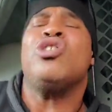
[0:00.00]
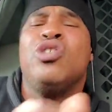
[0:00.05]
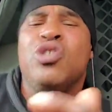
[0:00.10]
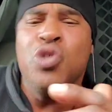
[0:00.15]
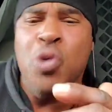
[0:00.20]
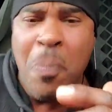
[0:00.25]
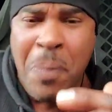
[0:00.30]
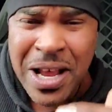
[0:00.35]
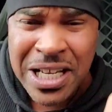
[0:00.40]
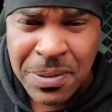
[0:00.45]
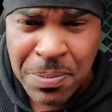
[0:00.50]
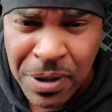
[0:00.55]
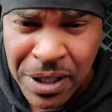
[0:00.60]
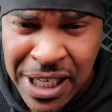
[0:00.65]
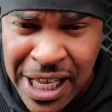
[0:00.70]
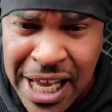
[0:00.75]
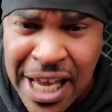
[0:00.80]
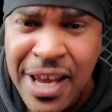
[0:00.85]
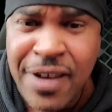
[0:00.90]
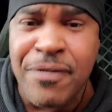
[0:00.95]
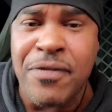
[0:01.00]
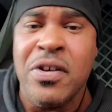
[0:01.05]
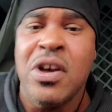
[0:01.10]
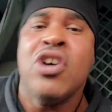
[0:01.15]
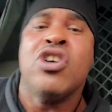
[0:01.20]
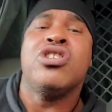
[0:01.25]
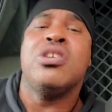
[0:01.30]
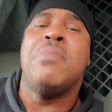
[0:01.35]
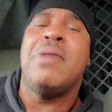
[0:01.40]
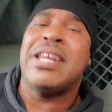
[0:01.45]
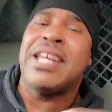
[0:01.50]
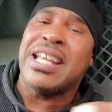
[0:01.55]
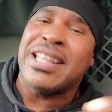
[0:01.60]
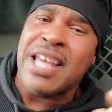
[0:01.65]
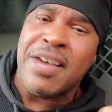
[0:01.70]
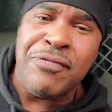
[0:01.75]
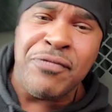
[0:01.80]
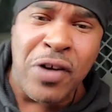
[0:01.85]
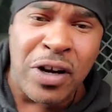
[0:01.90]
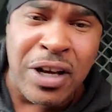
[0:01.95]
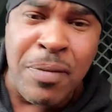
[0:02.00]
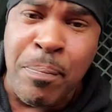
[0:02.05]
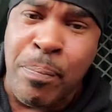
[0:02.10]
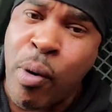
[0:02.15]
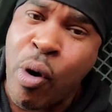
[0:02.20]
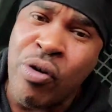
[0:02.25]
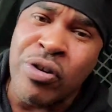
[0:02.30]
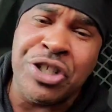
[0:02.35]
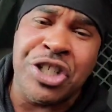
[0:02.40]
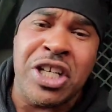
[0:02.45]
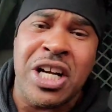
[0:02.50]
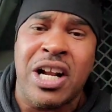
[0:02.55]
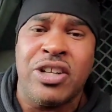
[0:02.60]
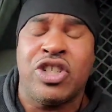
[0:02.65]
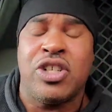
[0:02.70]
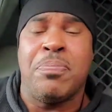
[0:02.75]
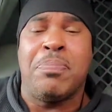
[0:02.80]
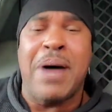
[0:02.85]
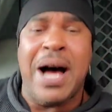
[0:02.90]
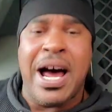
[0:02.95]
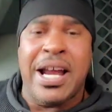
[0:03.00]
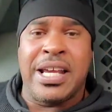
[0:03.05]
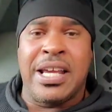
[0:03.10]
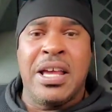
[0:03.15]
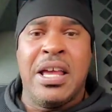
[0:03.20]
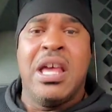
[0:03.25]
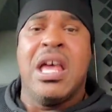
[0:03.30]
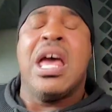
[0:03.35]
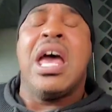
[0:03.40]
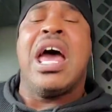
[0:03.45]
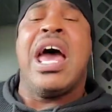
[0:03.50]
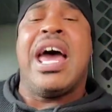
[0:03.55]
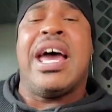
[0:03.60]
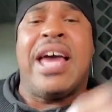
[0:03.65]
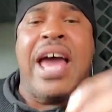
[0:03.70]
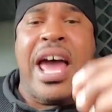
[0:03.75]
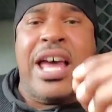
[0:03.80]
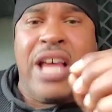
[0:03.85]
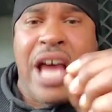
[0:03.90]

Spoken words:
You best believe you better get that fucking boring shit out your body and